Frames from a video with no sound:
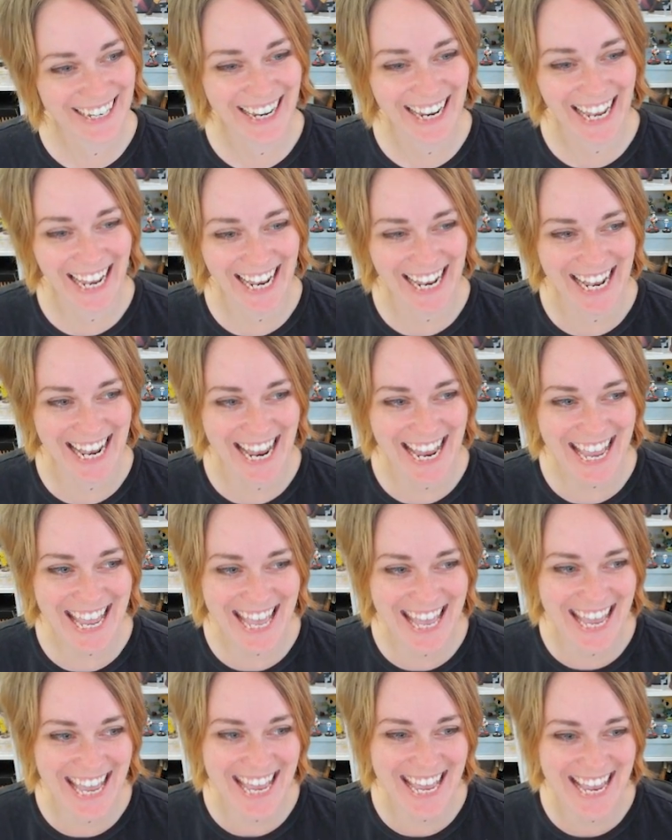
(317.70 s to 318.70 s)

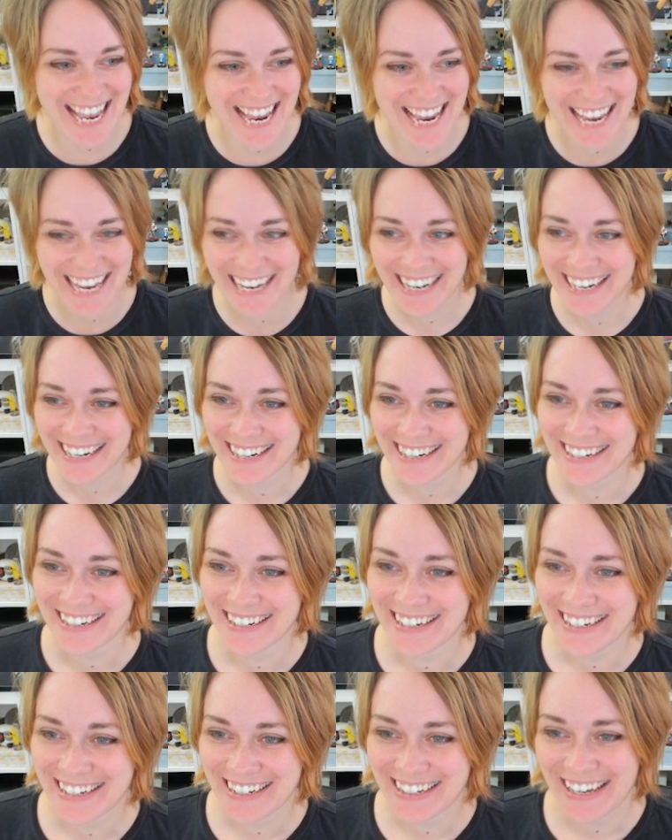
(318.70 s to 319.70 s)
Yay!
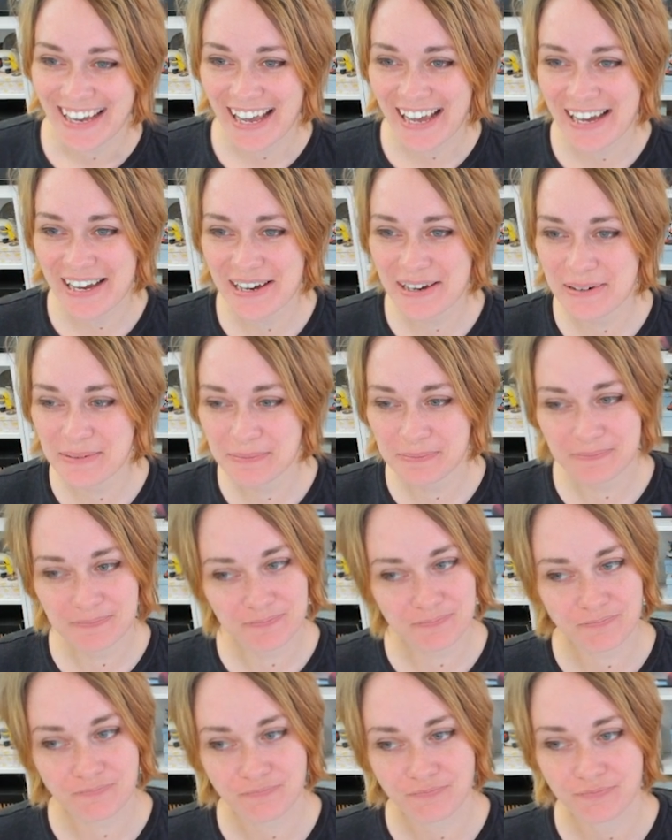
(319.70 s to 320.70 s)
I
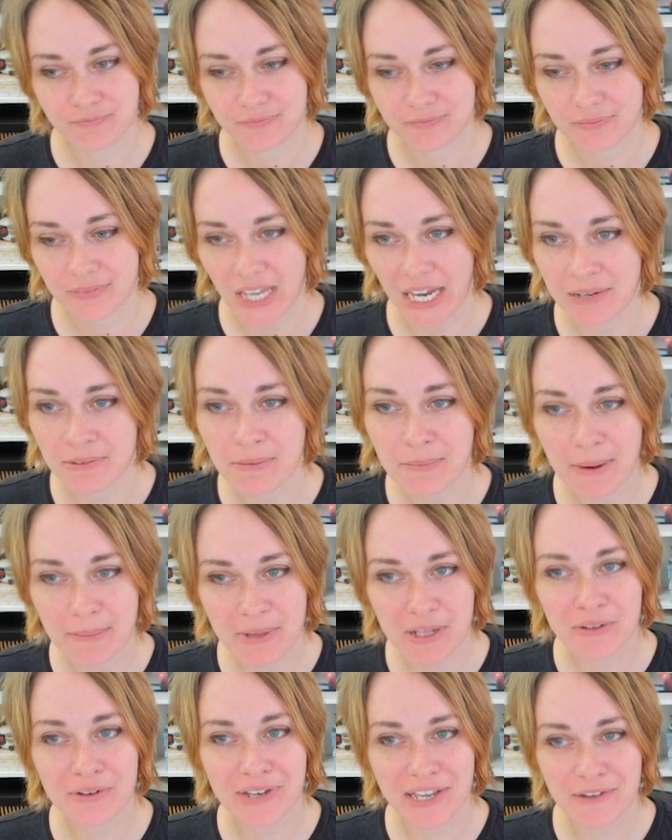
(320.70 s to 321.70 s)
remember
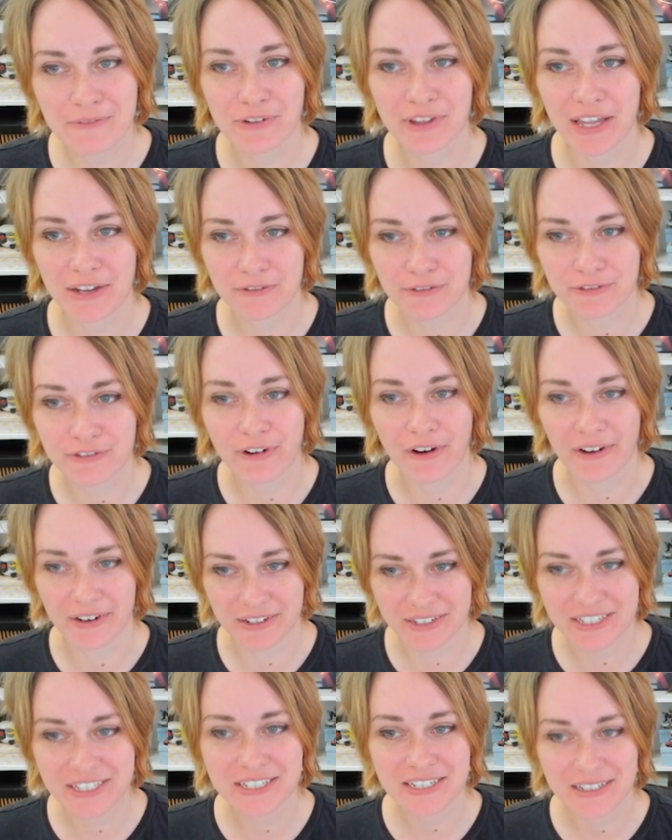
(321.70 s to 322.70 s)
looking for that
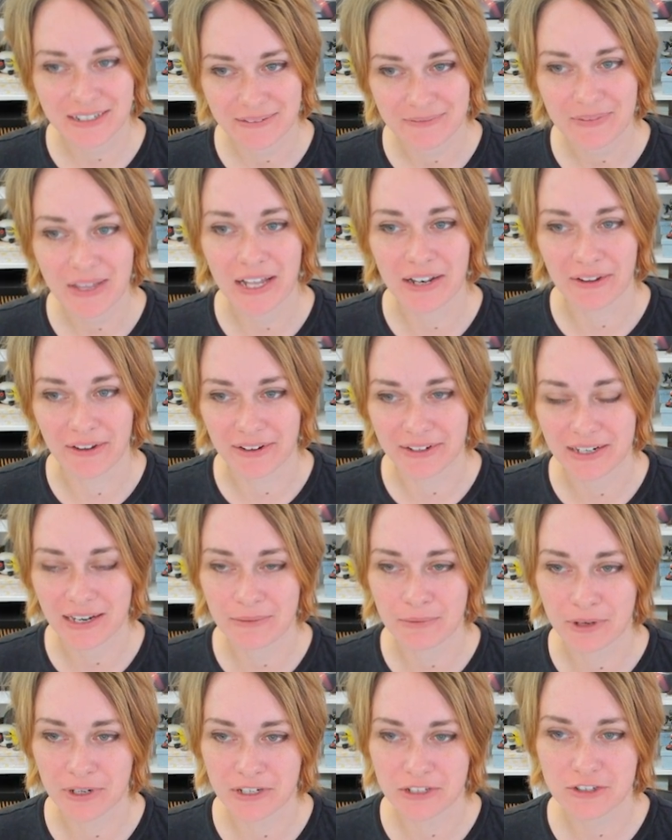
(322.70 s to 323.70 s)
font a lot. I
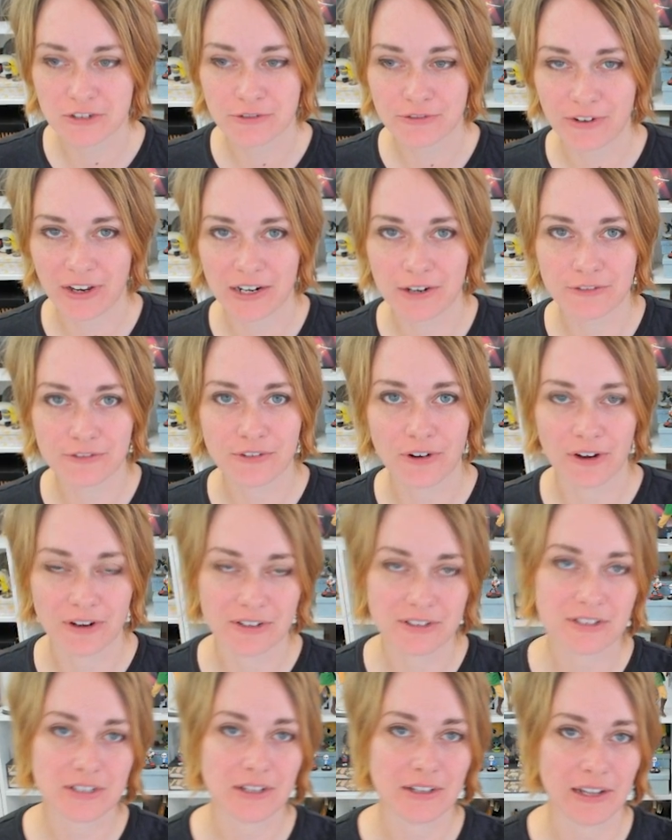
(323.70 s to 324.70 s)
wanted to find a
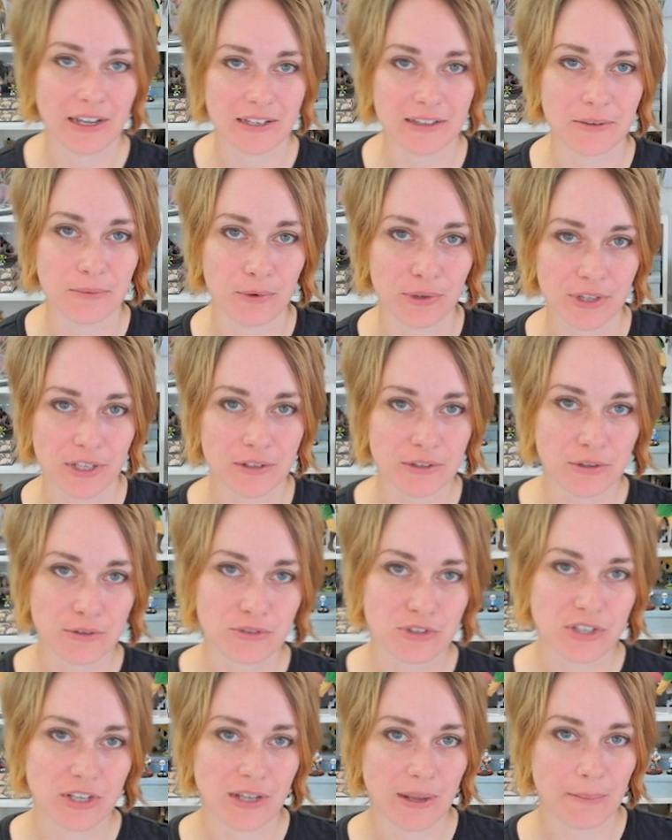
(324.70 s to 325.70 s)
font like the one they
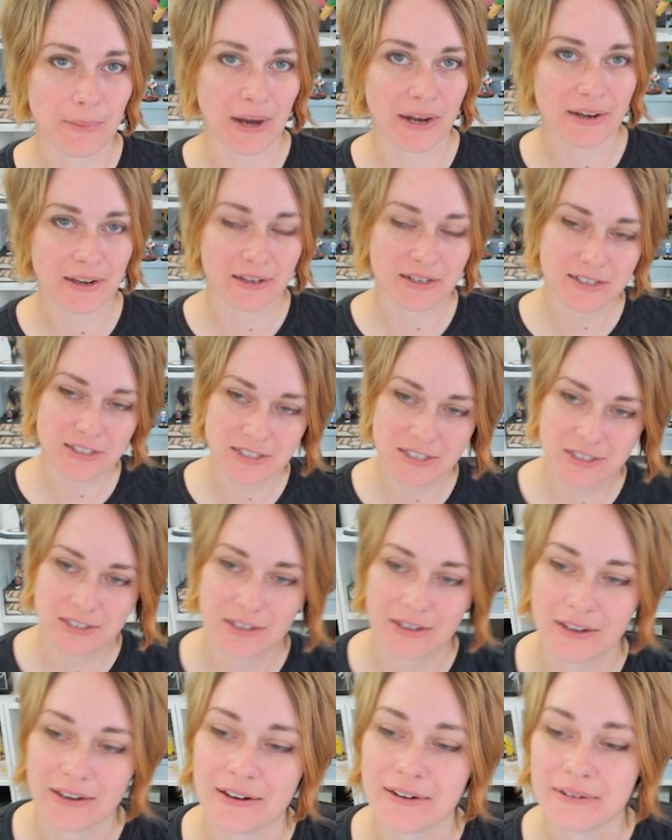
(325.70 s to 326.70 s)
used in the mangas
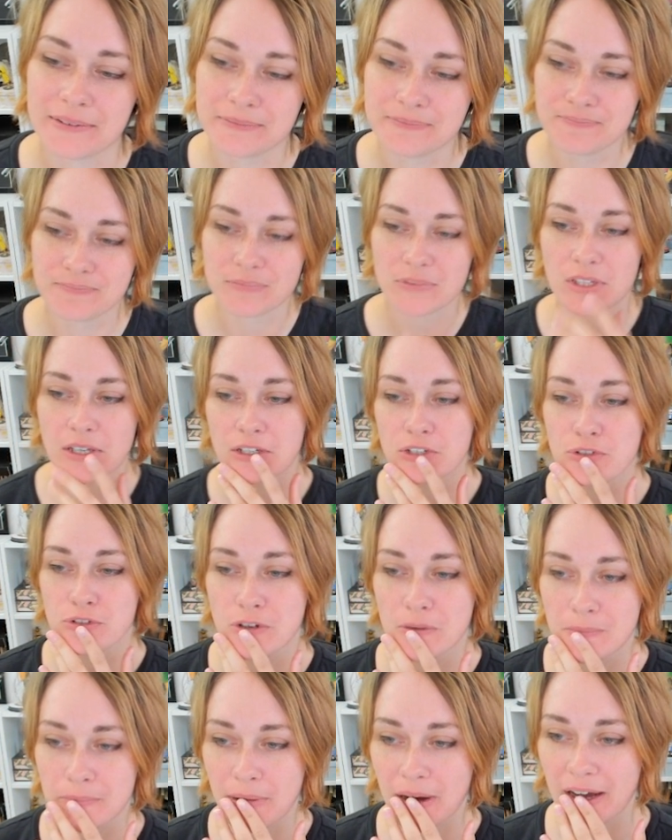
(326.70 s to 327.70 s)
that you
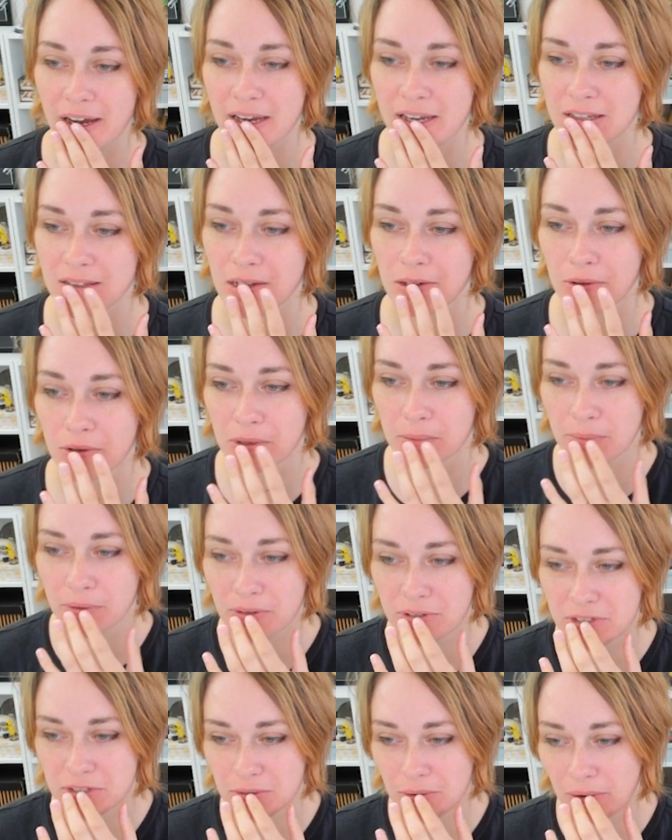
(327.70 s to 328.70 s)
can buy in the local
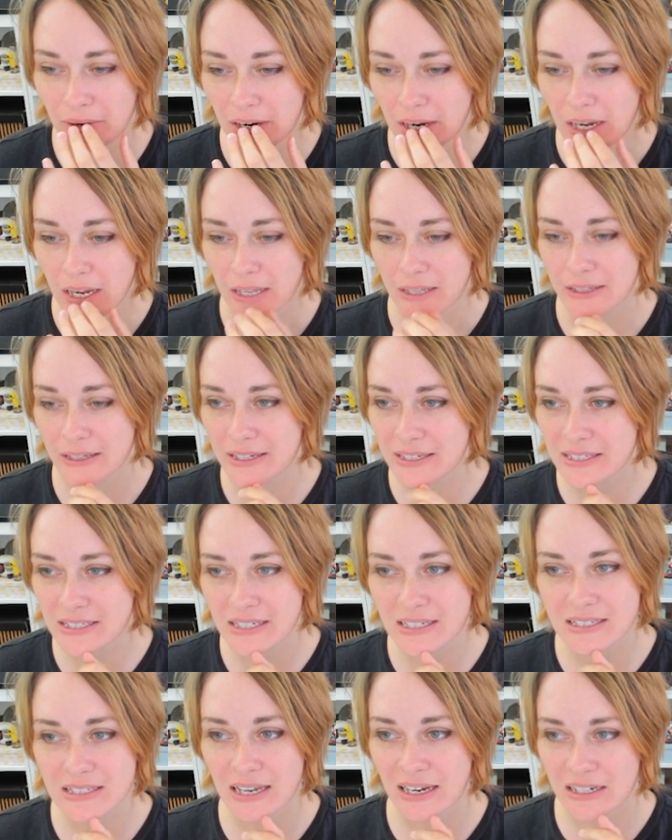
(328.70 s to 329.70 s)
bookstore. This
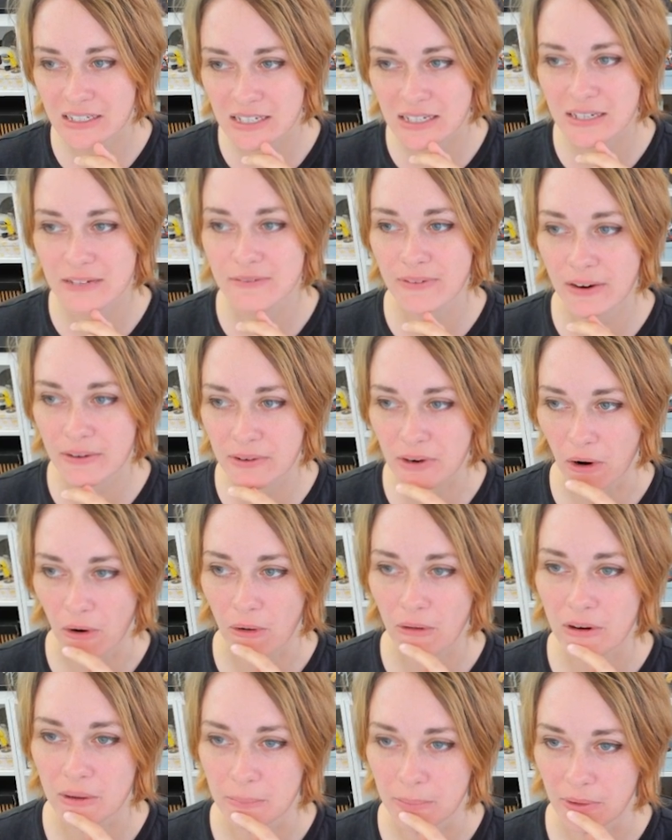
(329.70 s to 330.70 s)
is actually very
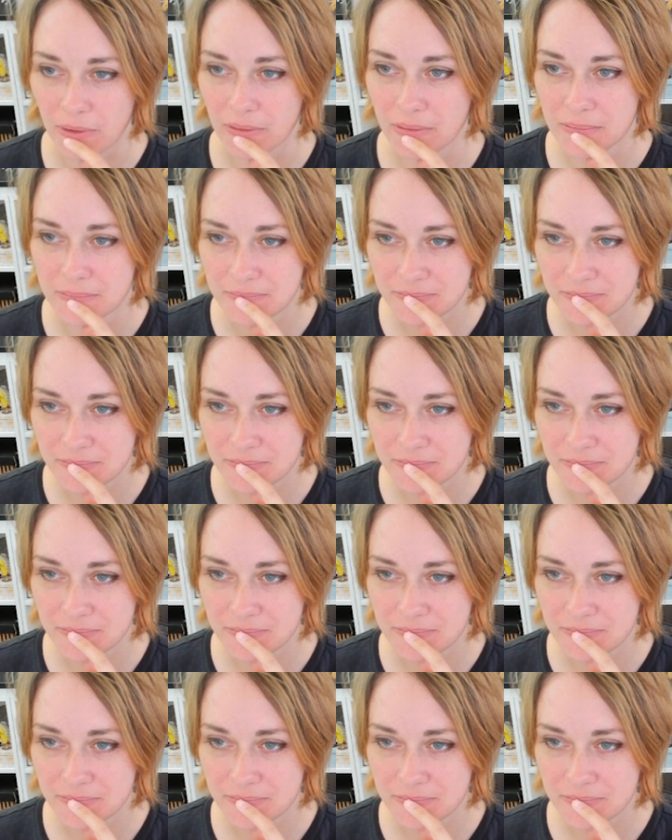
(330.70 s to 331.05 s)
horrible.